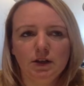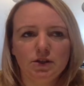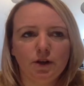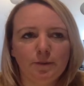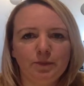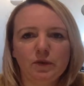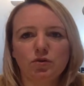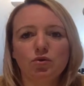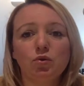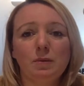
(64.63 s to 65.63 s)
So I'll
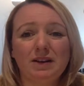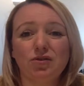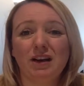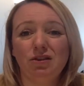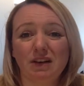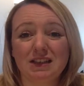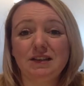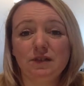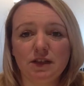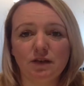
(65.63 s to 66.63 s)
just talk about tracking your
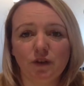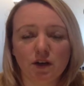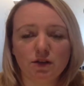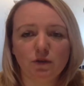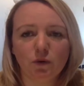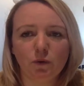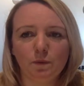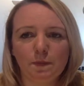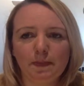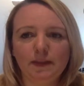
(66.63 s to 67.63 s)
activity first of all.
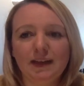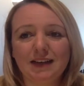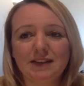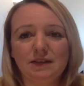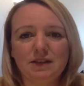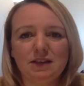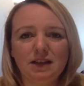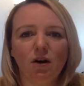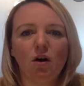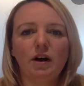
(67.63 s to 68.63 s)
The activity
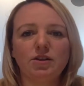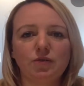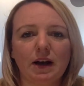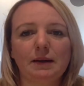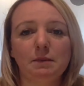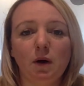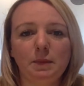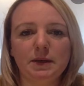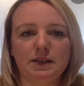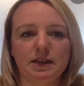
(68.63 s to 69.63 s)
that I track in my
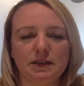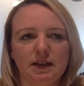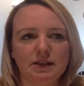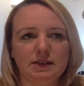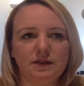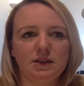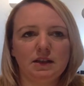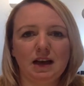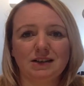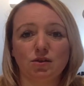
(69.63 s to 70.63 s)
business and the activity
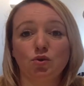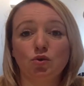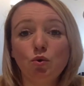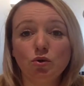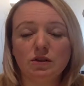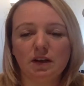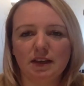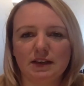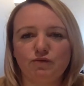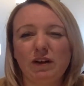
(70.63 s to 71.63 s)
that as a source I
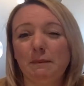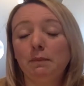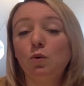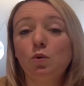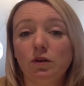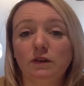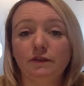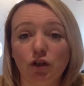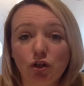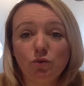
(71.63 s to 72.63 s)
think is really important
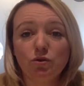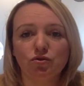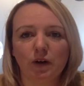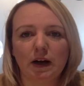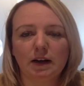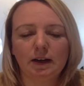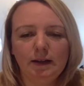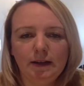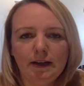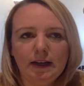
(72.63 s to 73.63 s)
for you to track
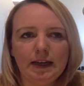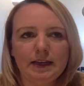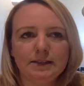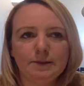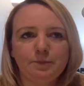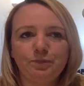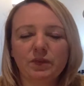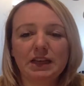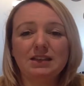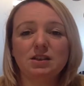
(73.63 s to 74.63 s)
is
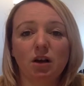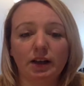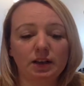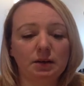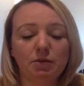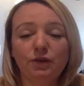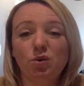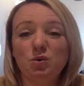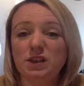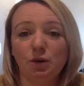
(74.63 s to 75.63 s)
things like the number of
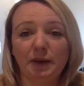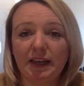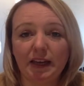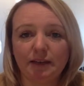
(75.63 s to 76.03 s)
calls that you're making.